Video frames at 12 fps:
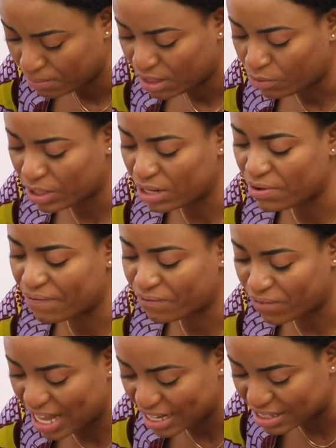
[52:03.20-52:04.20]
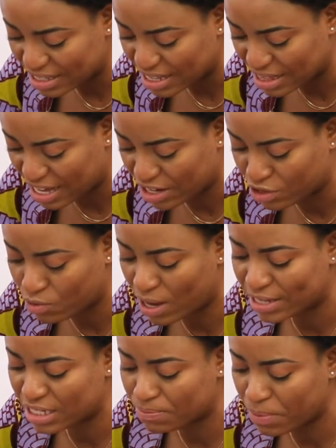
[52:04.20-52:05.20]
would it reflect that you
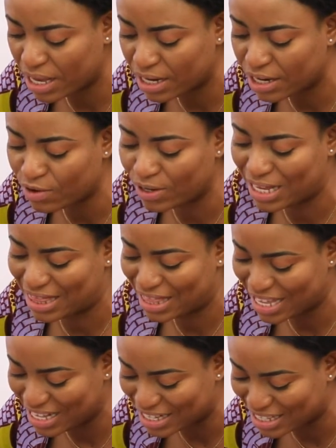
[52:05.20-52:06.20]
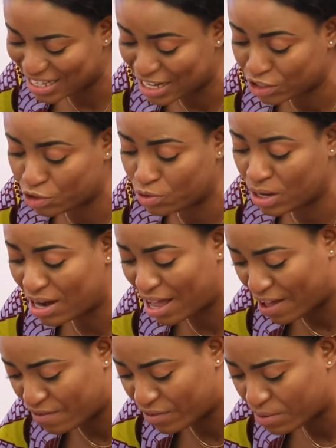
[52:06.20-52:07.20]
are spending on the things that you
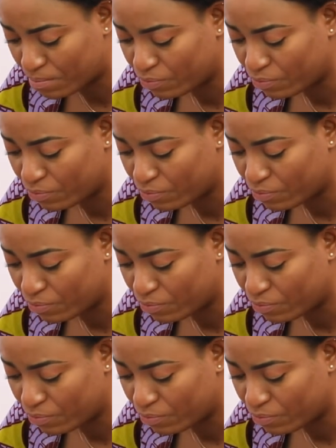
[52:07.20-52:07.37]
love?